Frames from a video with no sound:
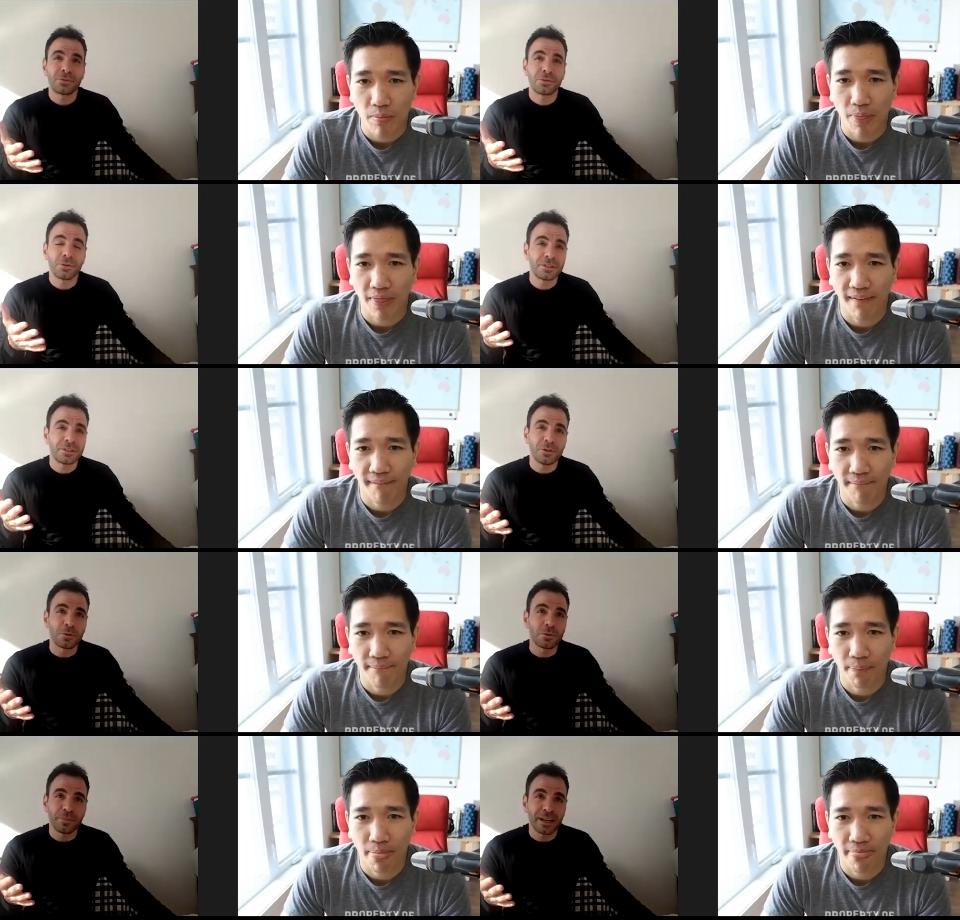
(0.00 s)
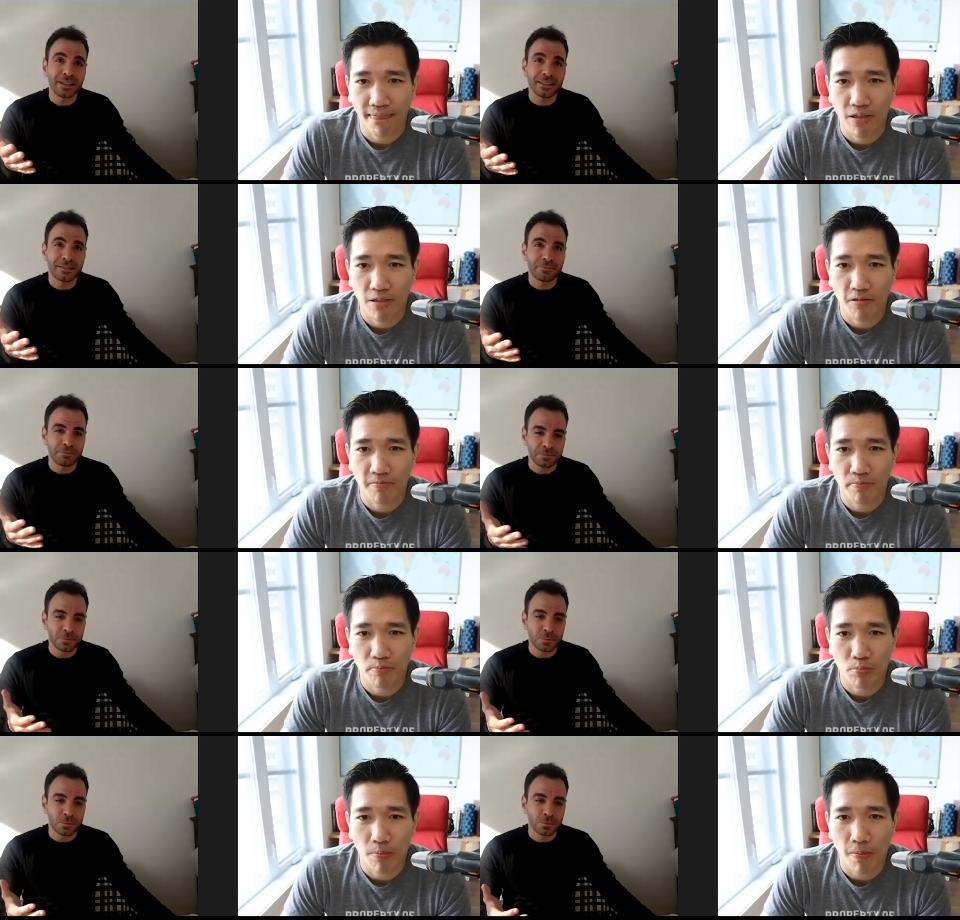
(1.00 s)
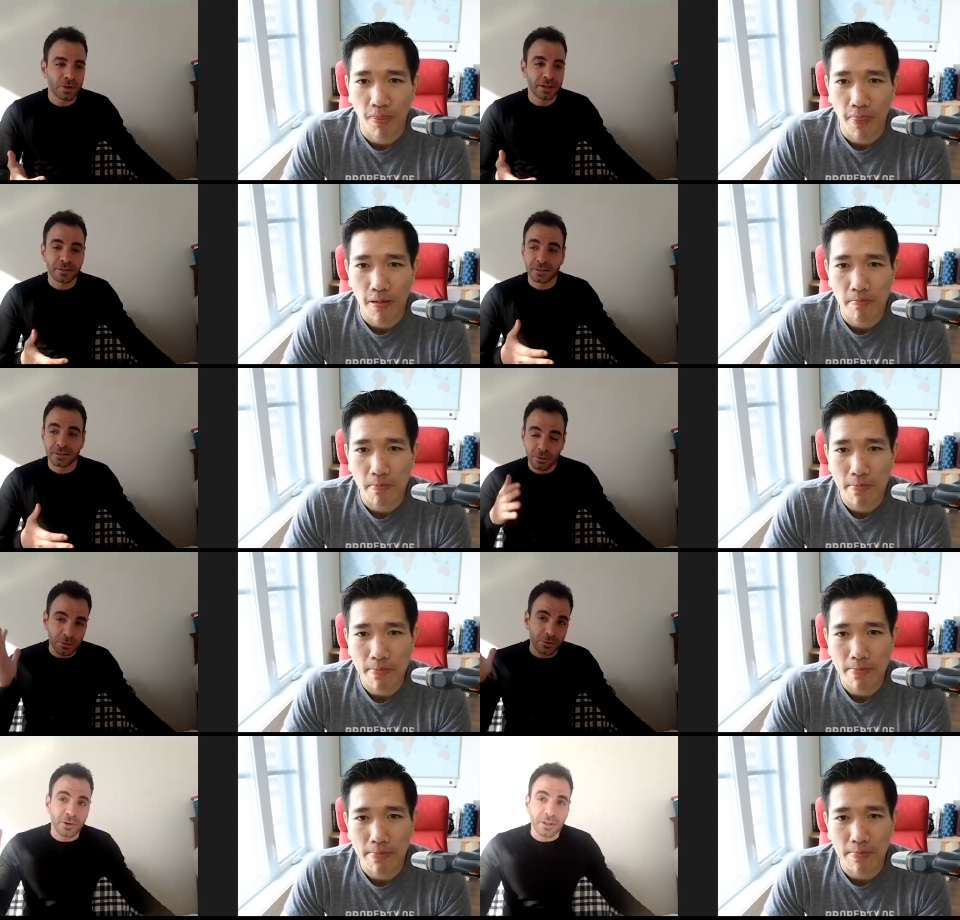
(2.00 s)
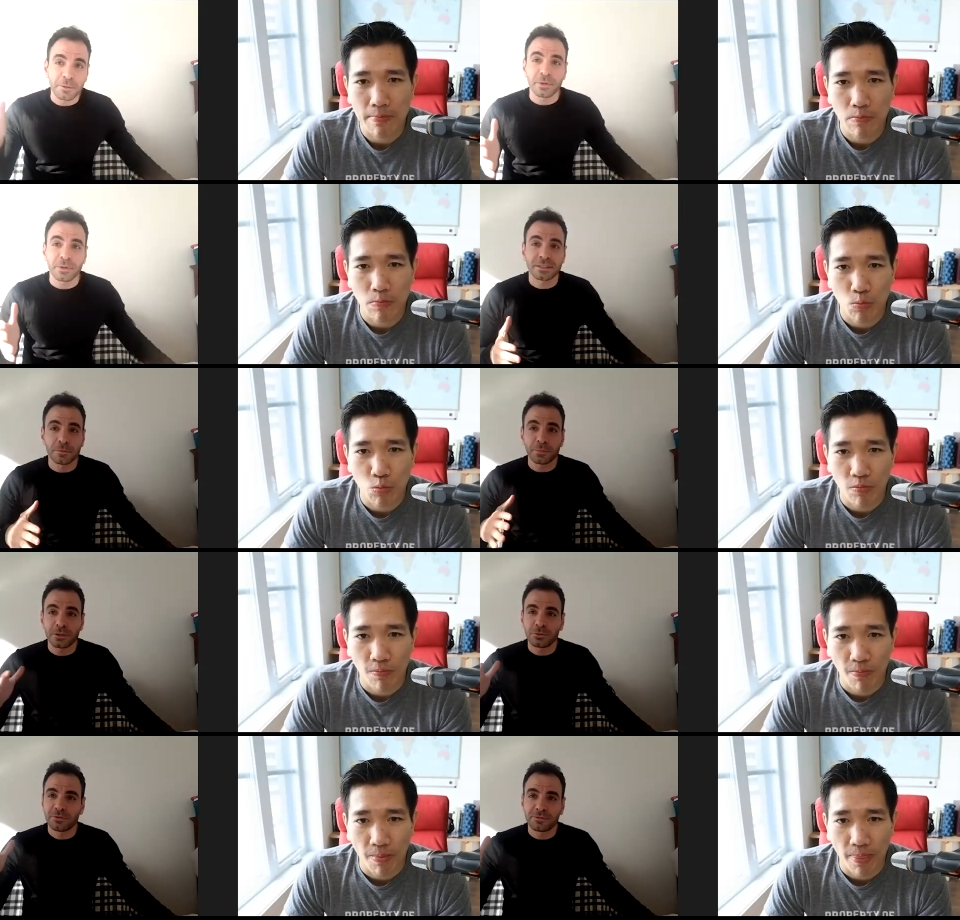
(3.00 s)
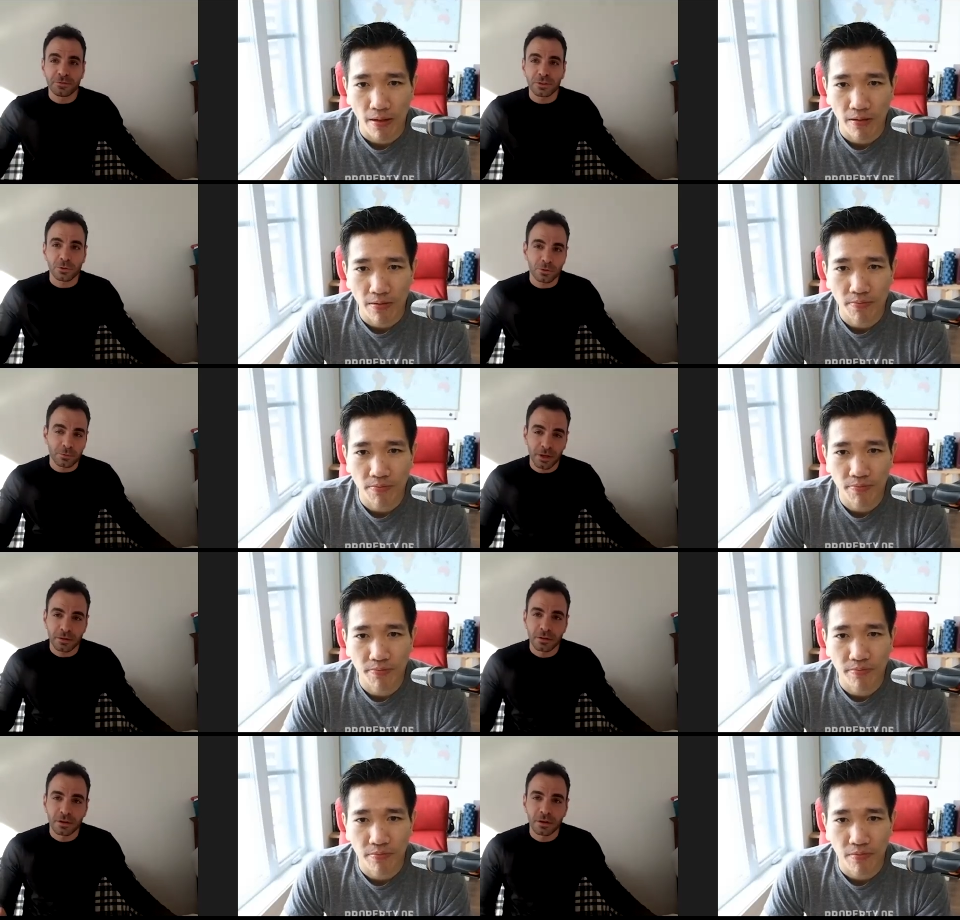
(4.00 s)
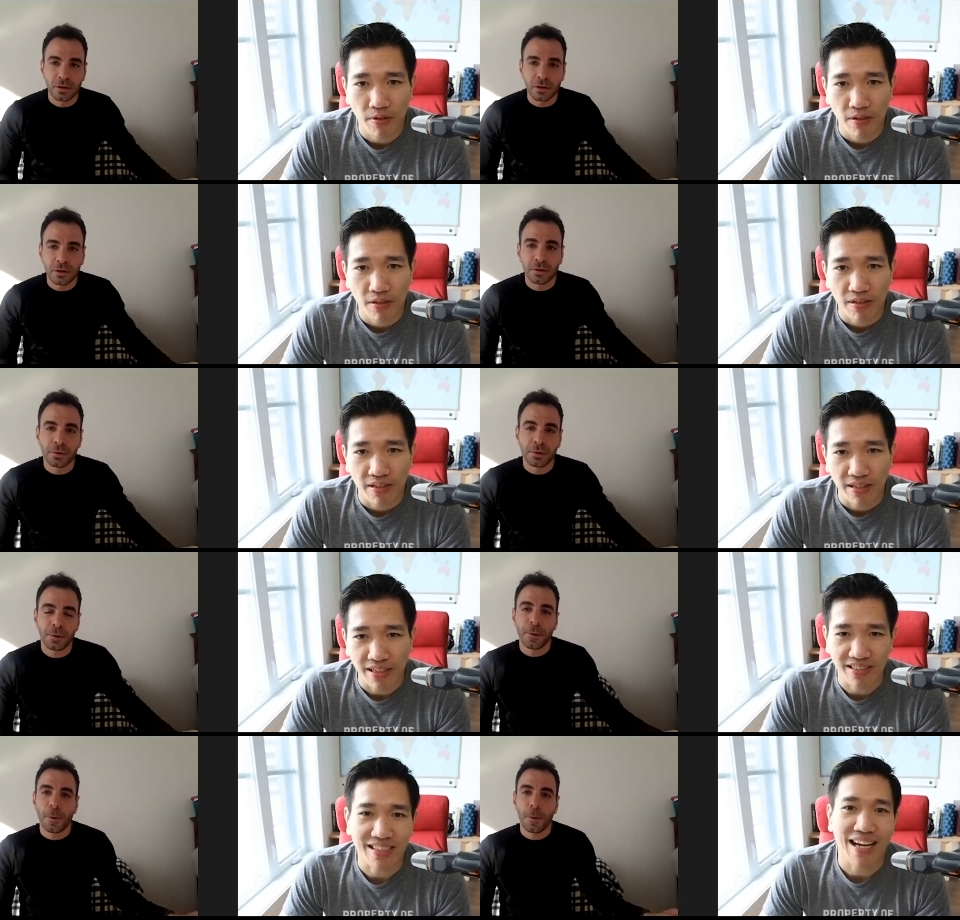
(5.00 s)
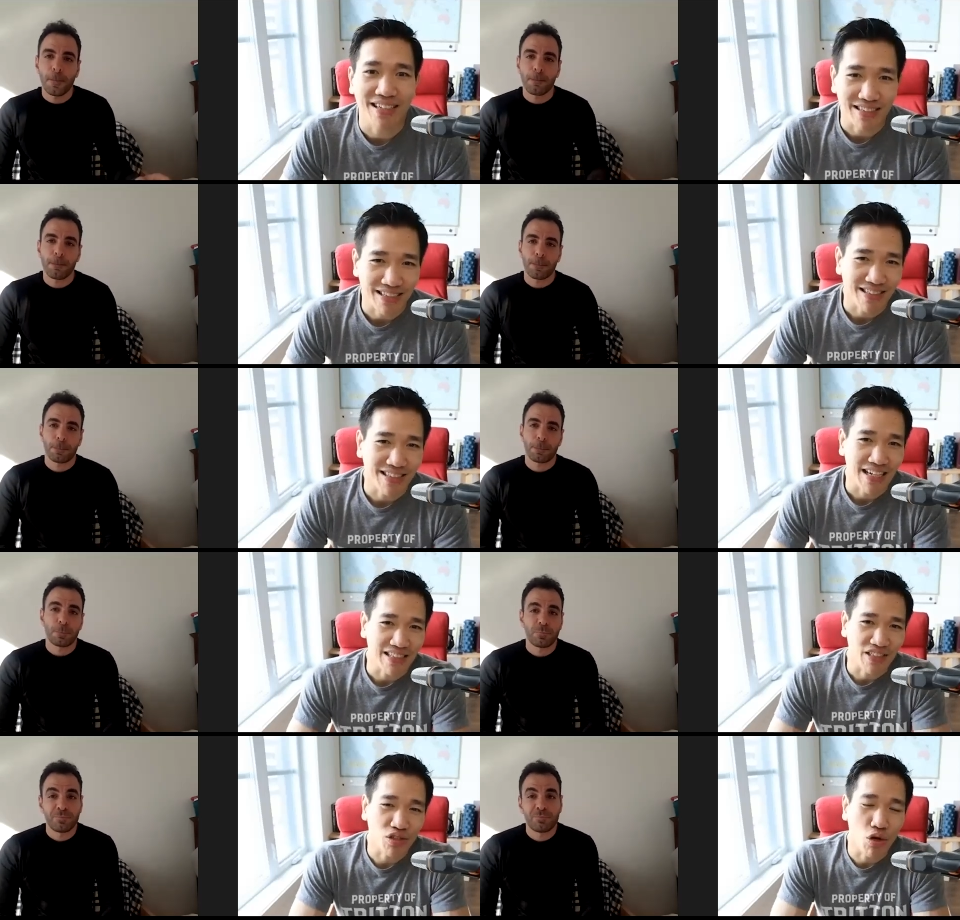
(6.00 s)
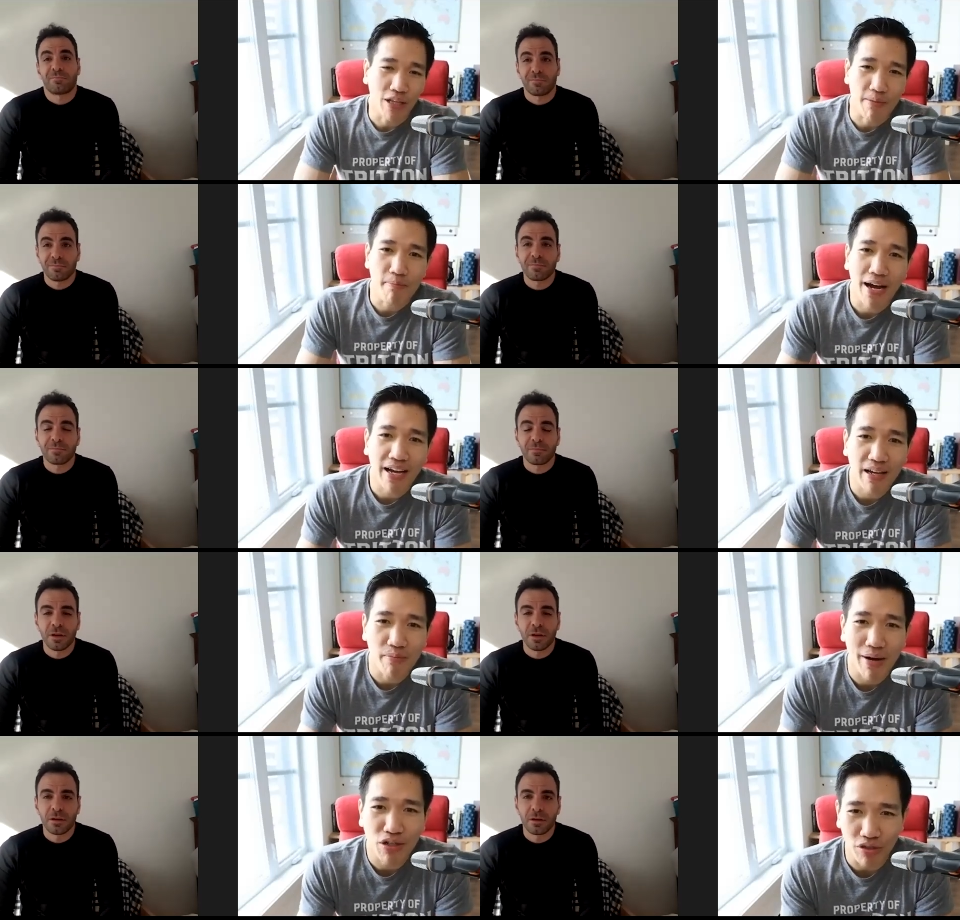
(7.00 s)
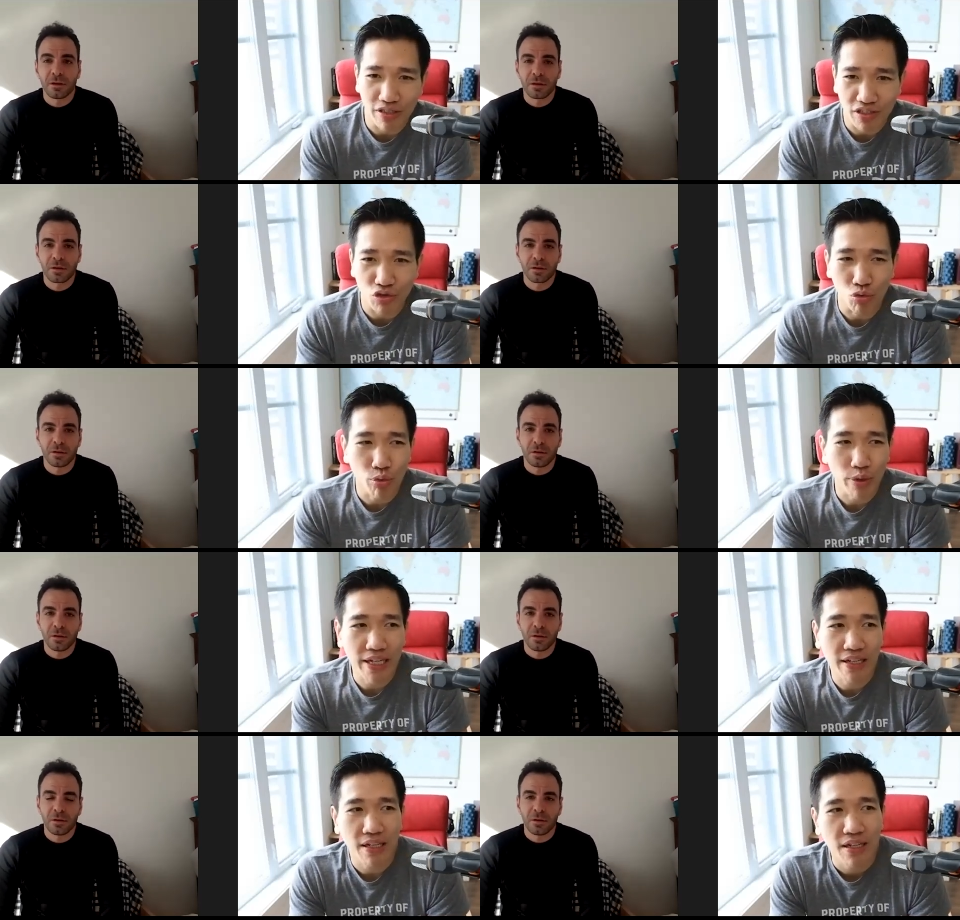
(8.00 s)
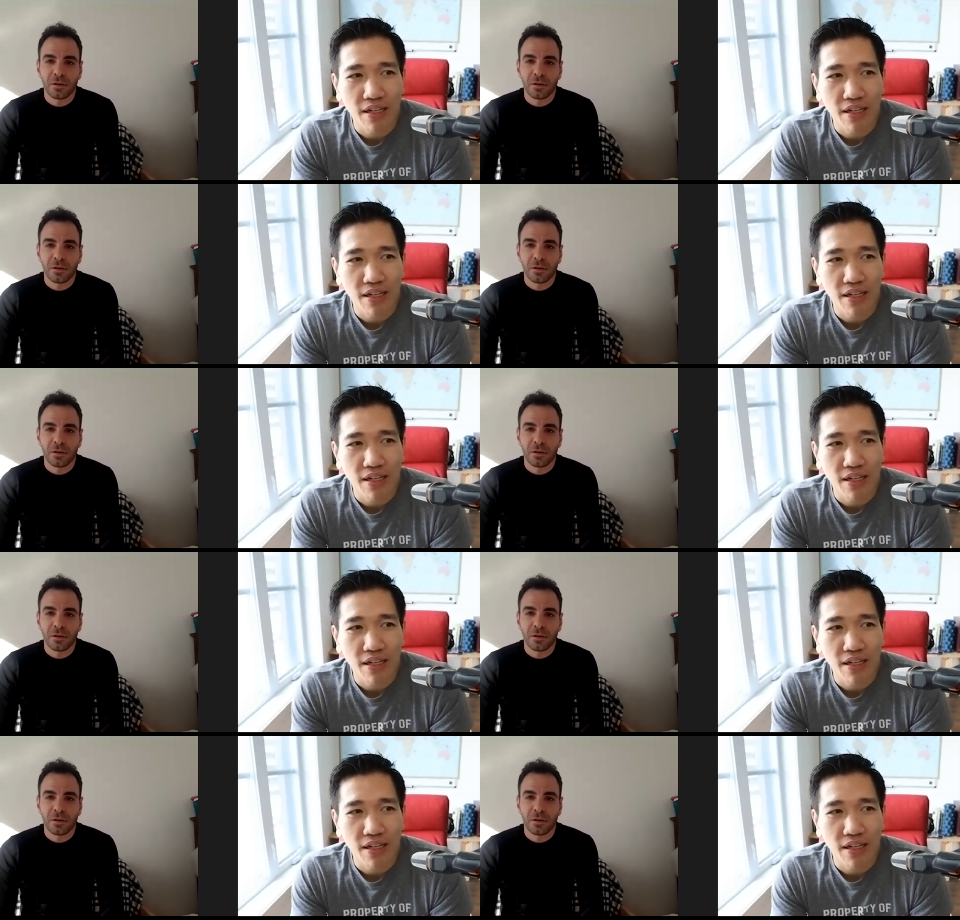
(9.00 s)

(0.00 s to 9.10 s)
Speaker 1: thirty year old man is. Like you can go to the Olympics compared to a fifty year old man.
Speaker 2: Exactly, exactly. So like my, my goal is to win